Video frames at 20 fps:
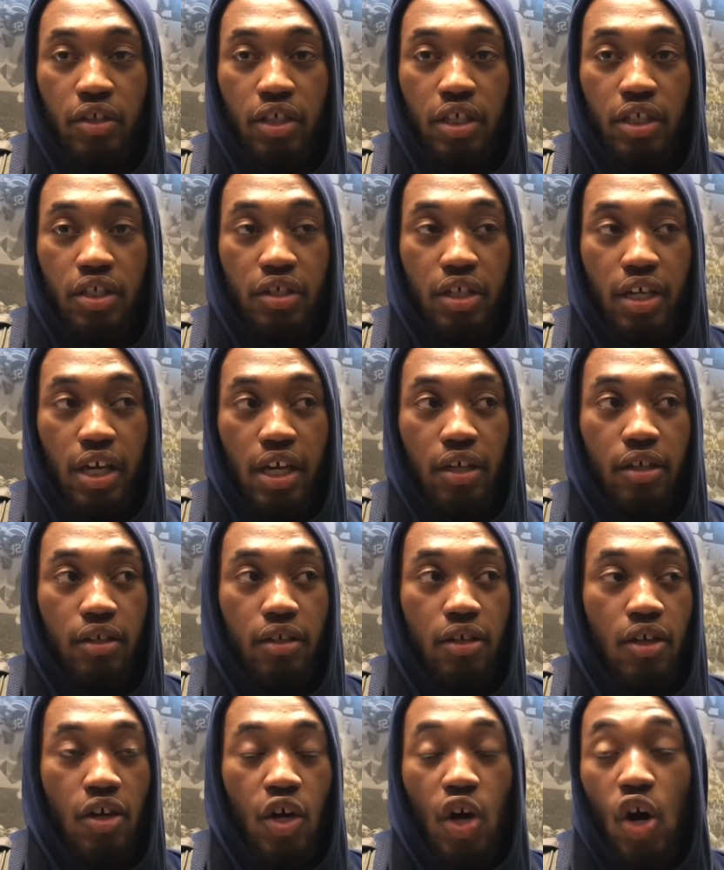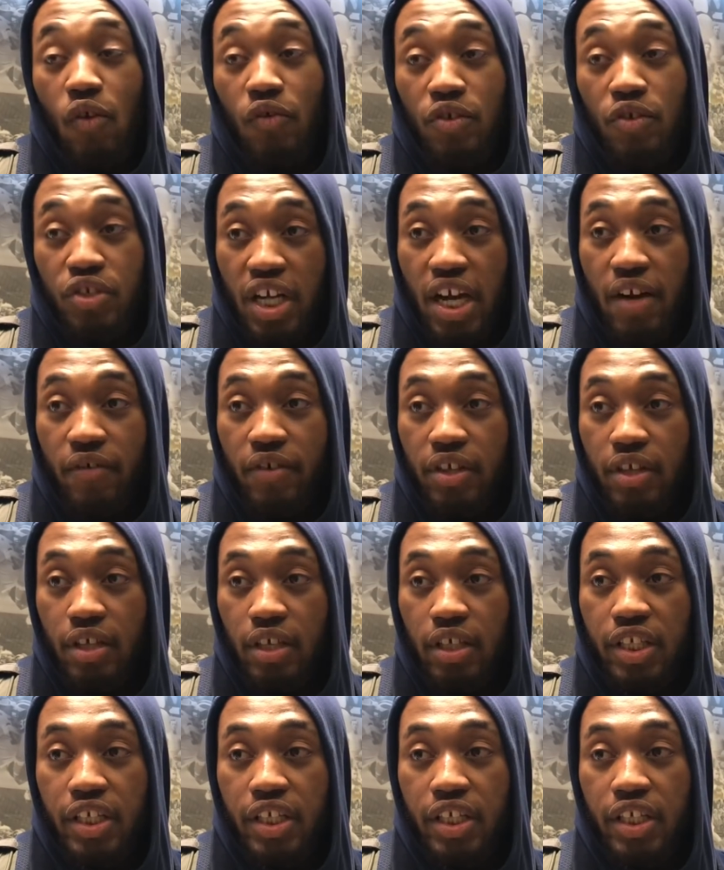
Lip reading: because you can't overset everything.